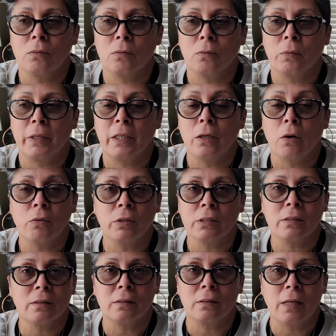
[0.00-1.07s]
we
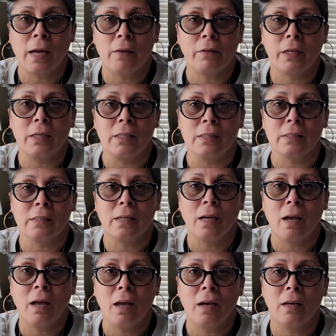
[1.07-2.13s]
notice now that he's
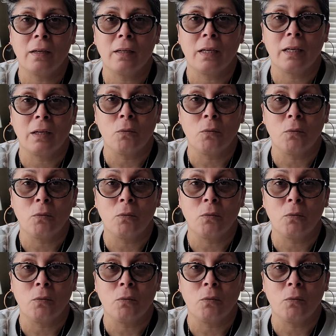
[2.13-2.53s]
not, and he